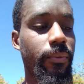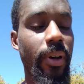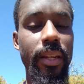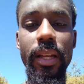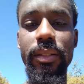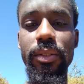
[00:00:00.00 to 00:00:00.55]

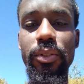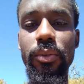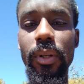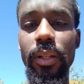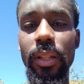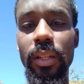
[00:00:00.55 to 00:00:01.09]
finances
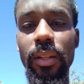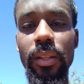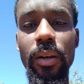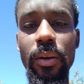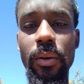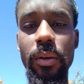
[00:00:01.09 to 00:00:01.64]
struggling in the
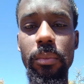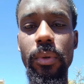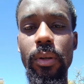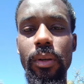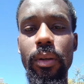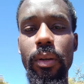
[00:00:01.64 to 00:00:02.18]
home.
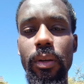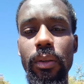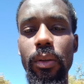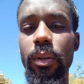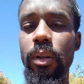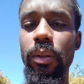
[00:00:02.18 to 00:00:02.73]

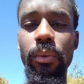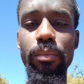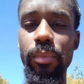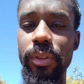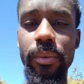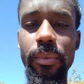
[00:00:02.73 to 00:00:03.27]

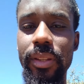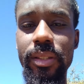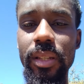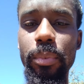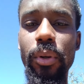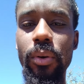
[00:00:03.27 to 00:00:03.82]
The
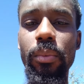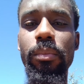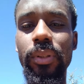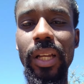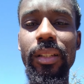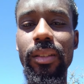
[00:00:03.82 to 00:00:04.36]
typical
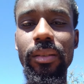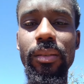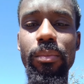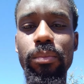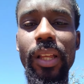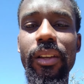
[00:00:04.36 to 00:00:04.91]

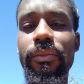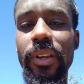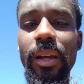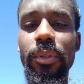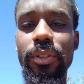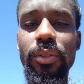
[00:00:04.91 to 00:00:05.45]
black
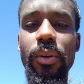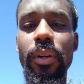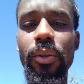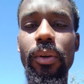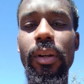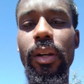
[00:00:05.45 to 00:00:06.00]
family story
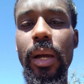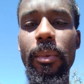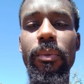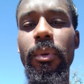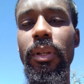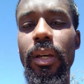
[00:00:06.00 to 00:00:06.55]
you'll hear coming
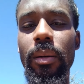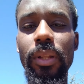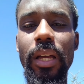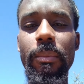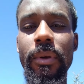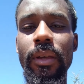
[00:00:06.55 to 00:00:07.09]
from a young
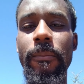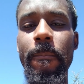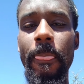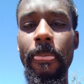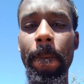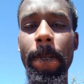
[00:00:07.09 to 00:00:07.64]
black man.
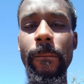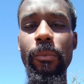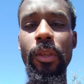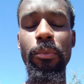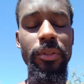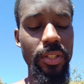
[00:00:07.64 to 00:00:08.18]

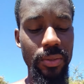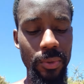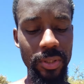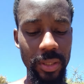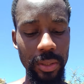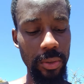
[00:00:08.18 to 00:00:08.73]
But this
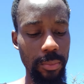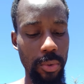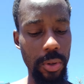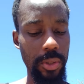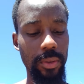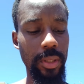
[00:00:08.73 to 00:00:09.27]
one's a little
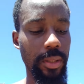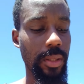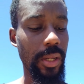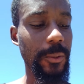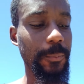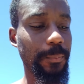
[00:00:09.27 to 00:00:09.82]
more unique
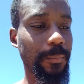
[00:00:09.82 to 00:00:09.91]
though.